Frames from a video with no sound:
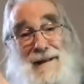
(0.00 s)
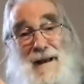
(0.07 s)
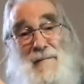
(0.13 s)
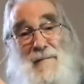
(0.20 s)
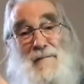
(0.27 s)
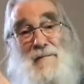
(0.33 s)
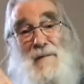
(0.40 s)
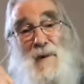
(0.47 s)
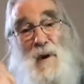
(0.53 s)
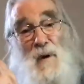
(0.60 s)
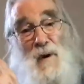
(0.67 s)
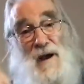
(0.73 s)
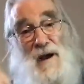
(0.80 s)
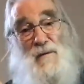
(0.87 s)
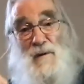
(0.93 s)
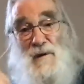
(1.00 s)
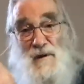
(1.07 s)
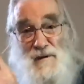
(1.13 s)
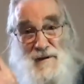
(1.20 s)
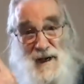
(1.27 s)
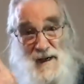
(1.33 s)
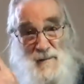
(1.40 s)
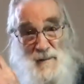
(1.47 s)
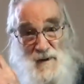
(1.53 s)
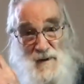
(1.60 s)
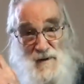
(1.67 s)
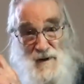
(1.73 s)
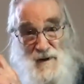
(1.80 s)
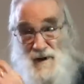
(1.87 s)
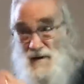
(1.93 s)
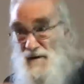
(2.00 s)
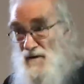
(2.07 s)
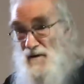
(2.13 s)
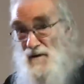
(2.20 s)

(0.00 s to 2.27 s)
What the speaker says: them go ahead with indictments against